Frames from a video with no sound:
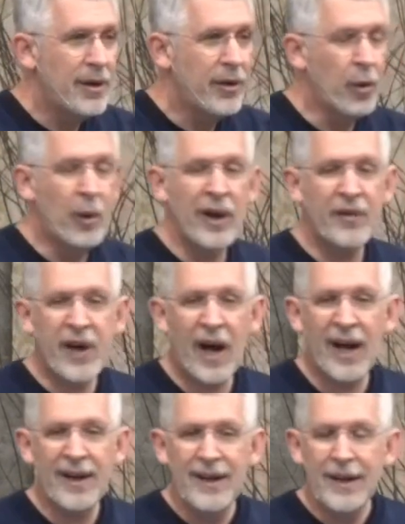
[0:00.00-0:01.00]
the will of
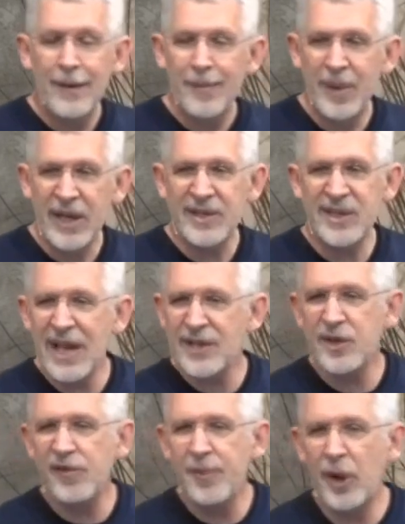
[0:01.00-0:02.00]
God. But it
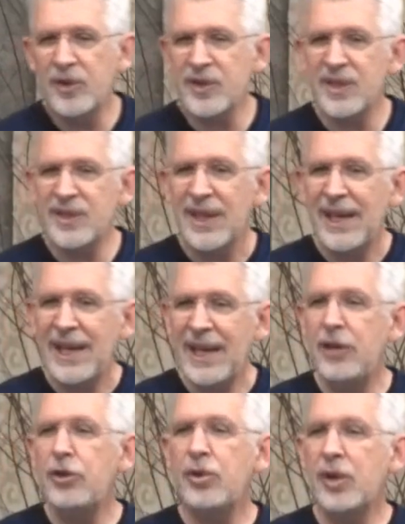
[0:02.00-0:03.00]
says of Moses,
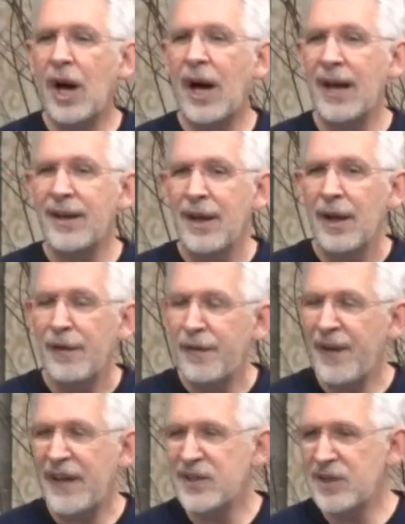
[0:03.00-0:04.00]
he knew God
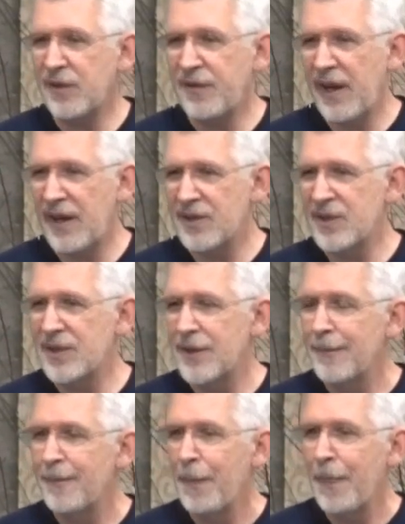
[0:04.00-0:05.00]
face to face.
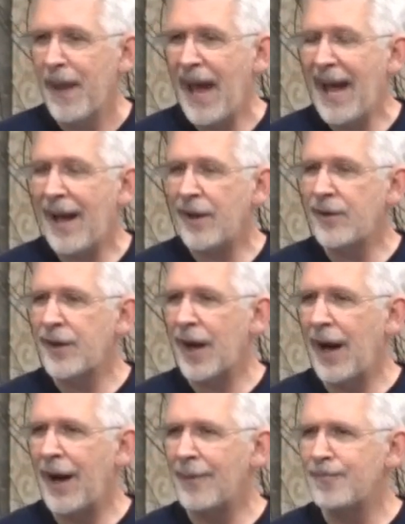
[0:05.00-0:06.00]
And
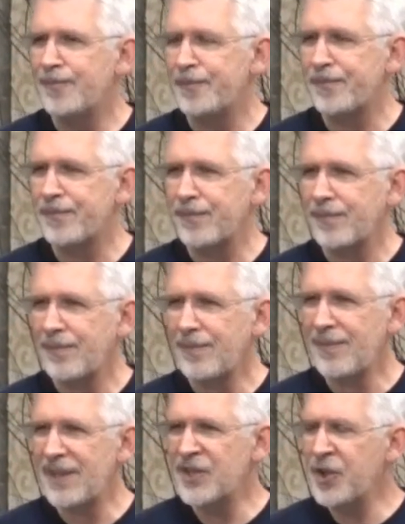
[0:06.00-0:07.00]
um,
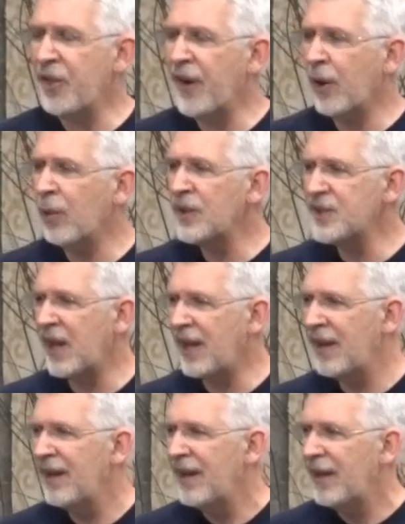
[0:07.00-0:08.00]
so there was
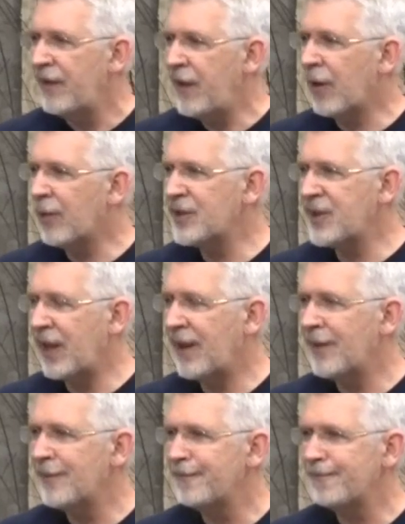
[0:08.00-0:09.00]
a, there was
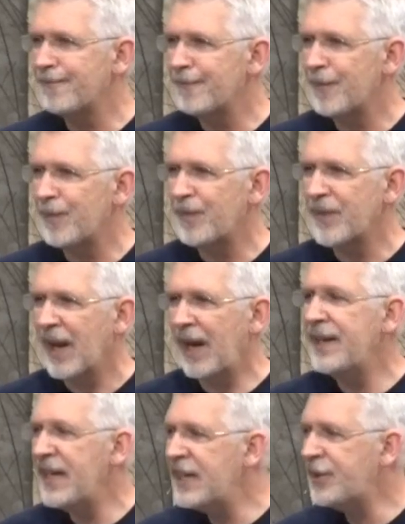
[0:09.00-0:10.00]
a,
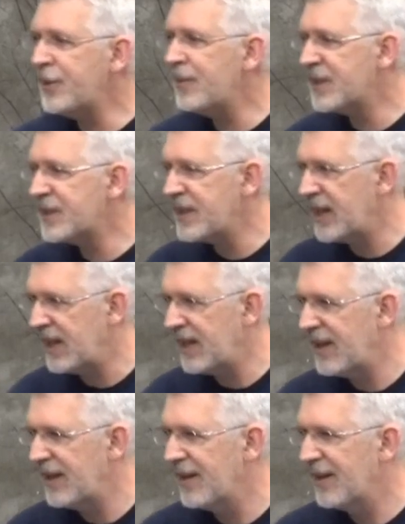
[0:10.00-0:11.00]
an intimacy